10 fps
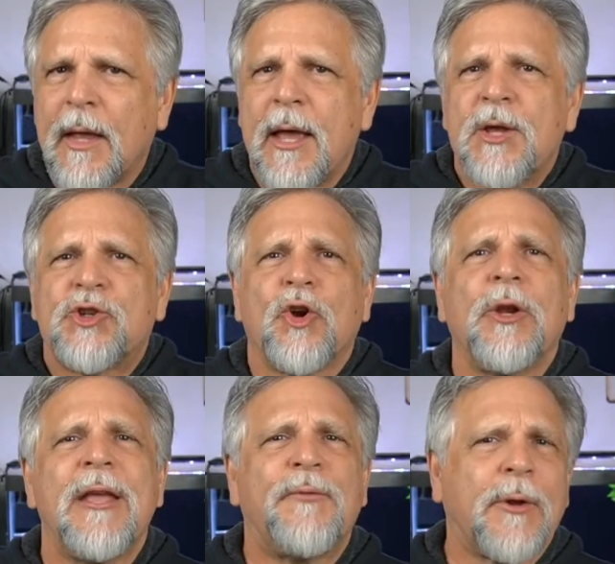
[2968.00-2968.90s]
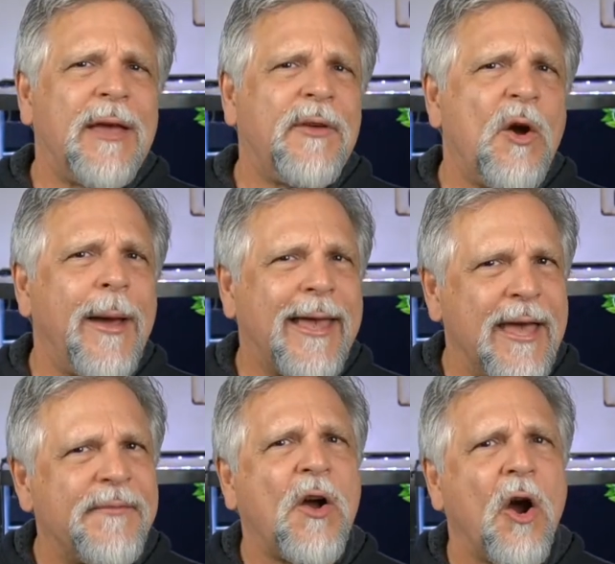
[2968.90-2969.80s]
Certainly, if we're giving away
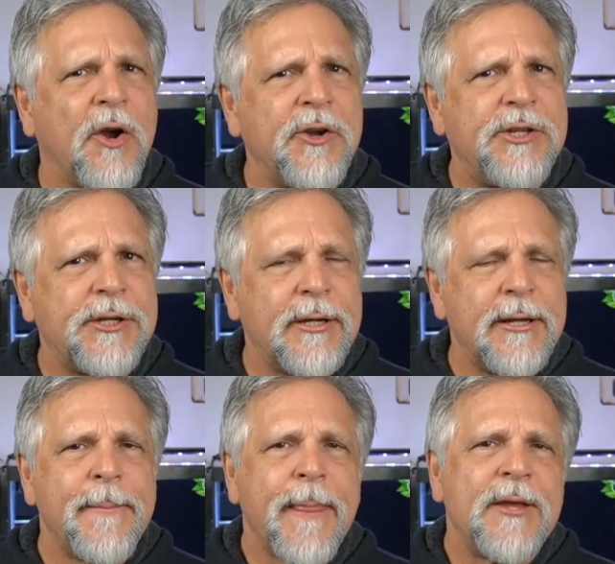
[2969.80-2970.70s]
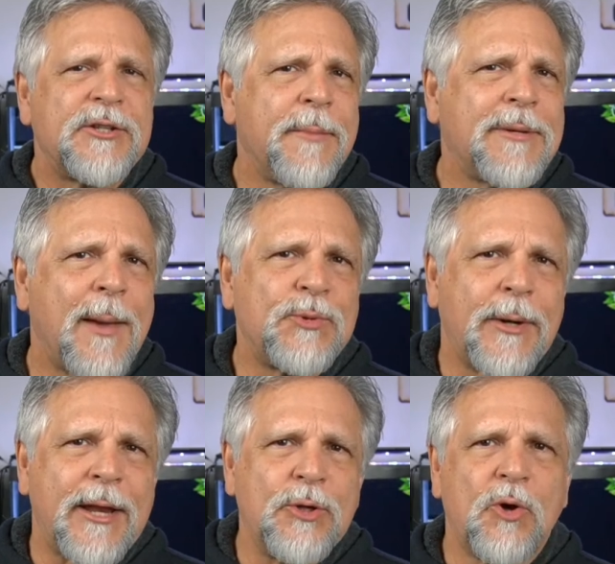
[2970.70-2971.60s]
gift cards, sometimes when
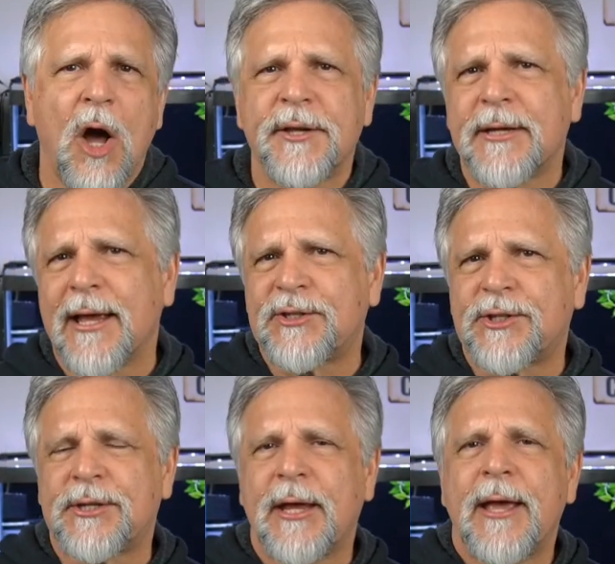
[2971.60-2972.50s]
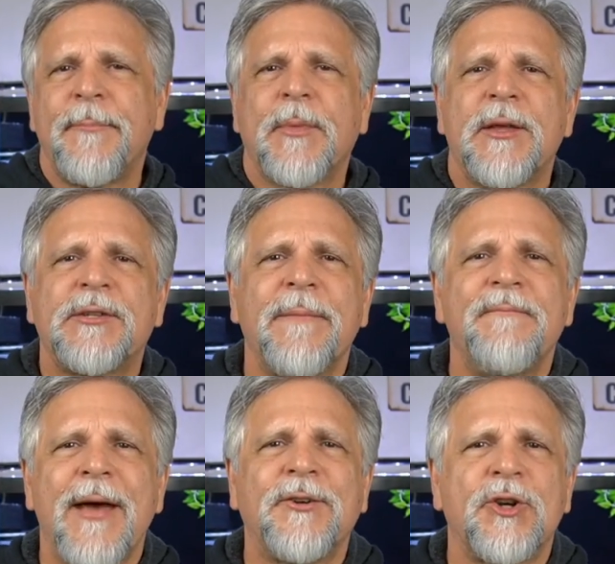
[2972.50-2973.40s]
I do contests, some
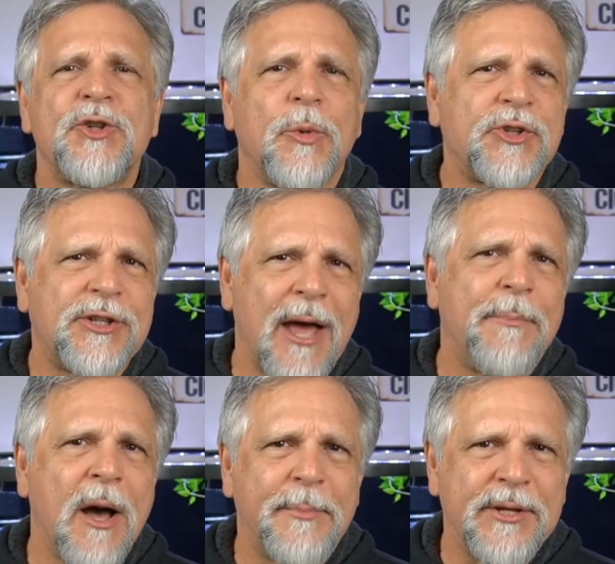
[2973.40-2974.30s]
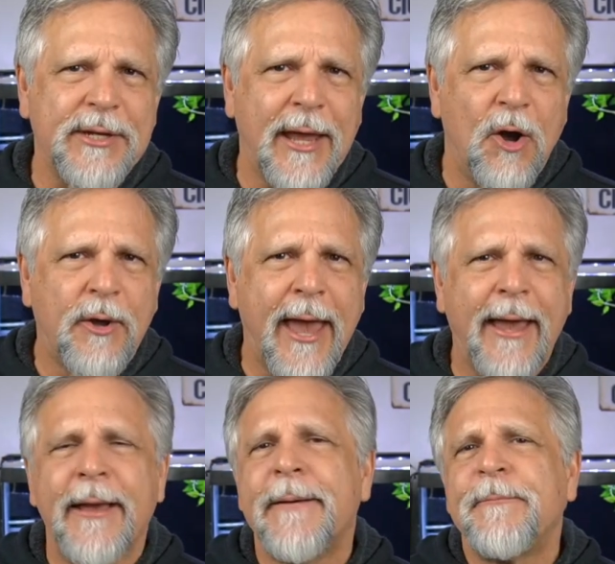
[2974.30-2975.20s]
vendors will step up and say, okay,